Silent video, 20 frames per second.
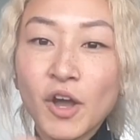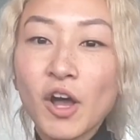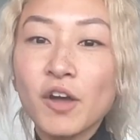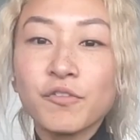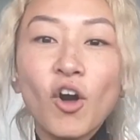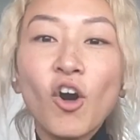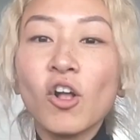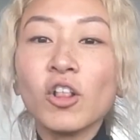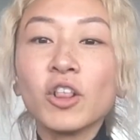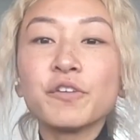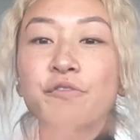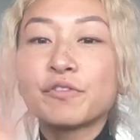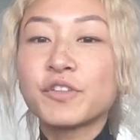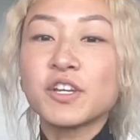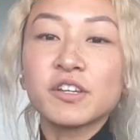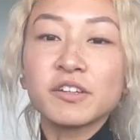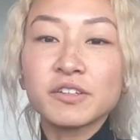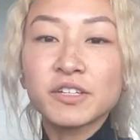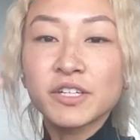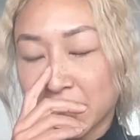Of all of
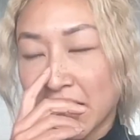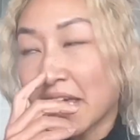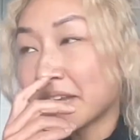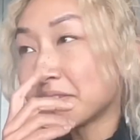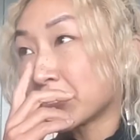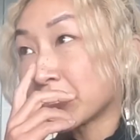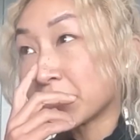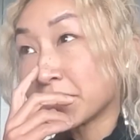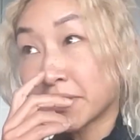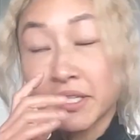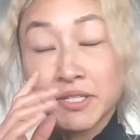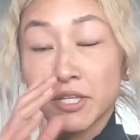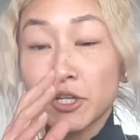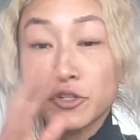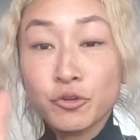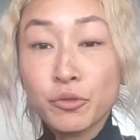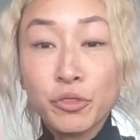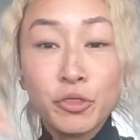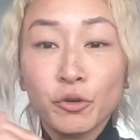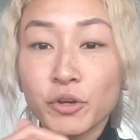the 10 to
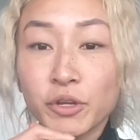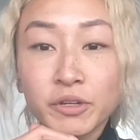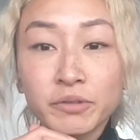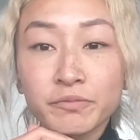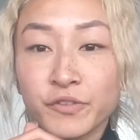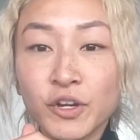630